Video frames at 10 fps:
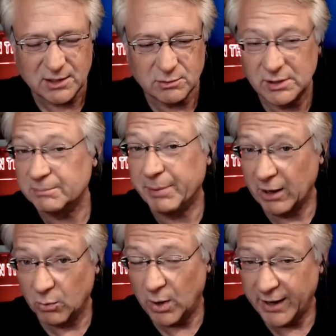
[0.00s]
You can get
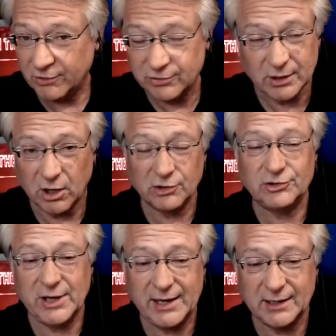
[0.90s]
bare wires. You can get
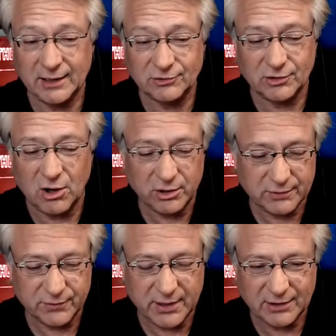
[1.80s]
RCA connectors, all the
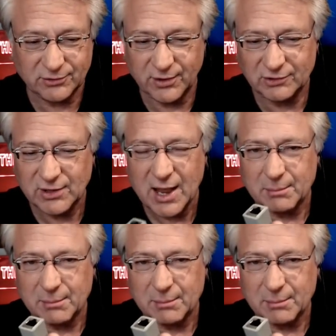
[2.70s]
different kinds of things,